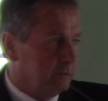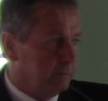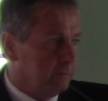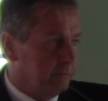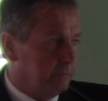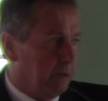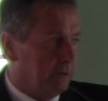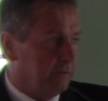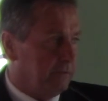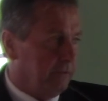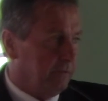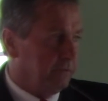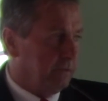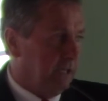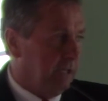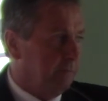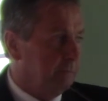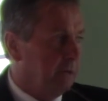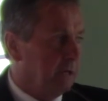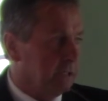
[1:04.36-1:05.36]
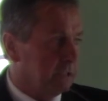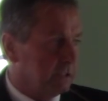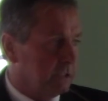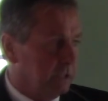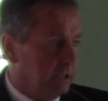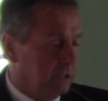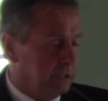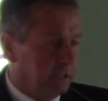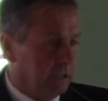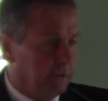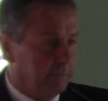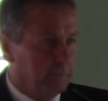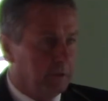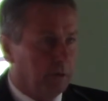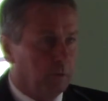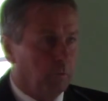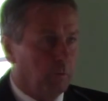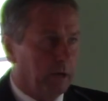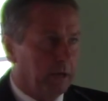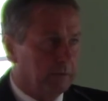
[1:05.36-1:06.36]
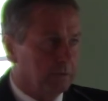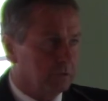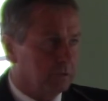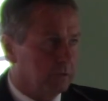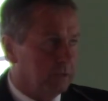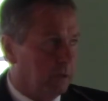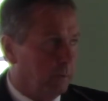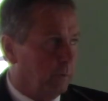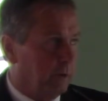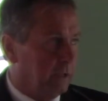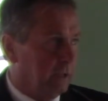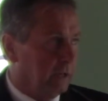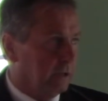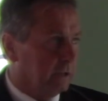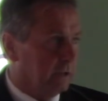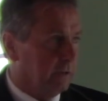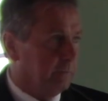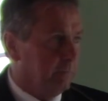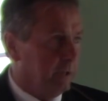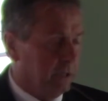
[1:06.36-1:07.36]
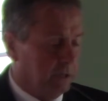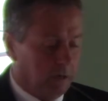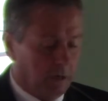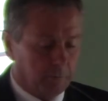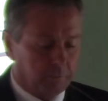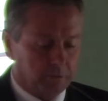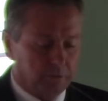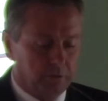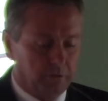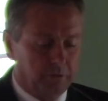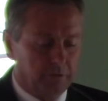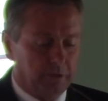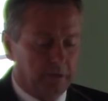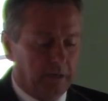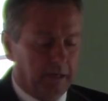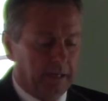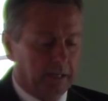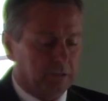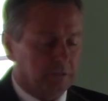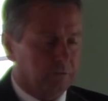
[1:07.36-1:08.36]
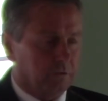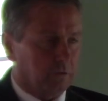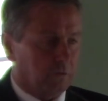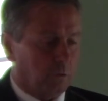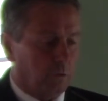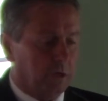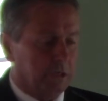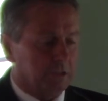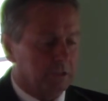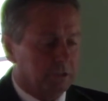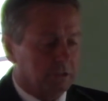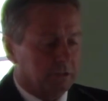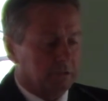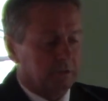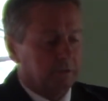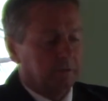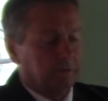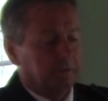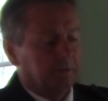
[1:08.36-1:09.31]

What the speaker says: about 15 minutes in, give me a wave, so that way that'll give me an opportunity to ask for questions.